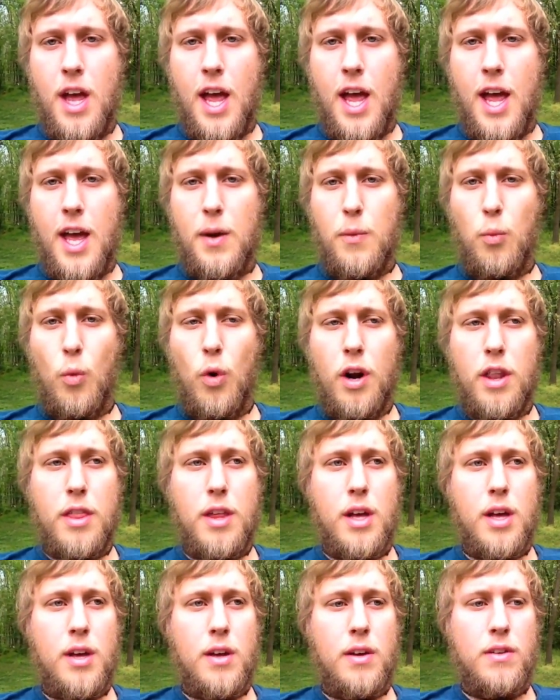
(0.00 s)
And one of
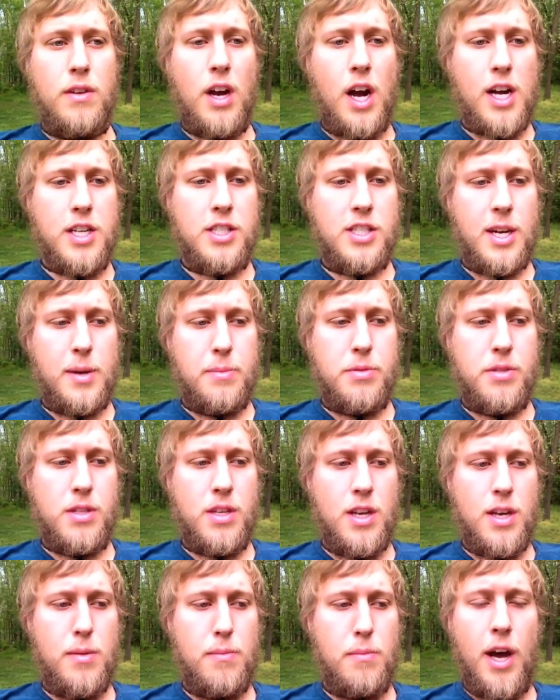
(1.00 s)
the concepts
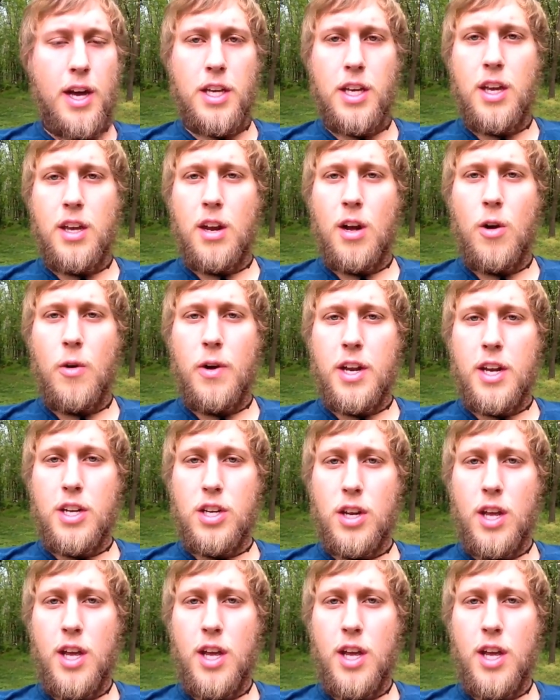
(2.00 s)
in Aikido and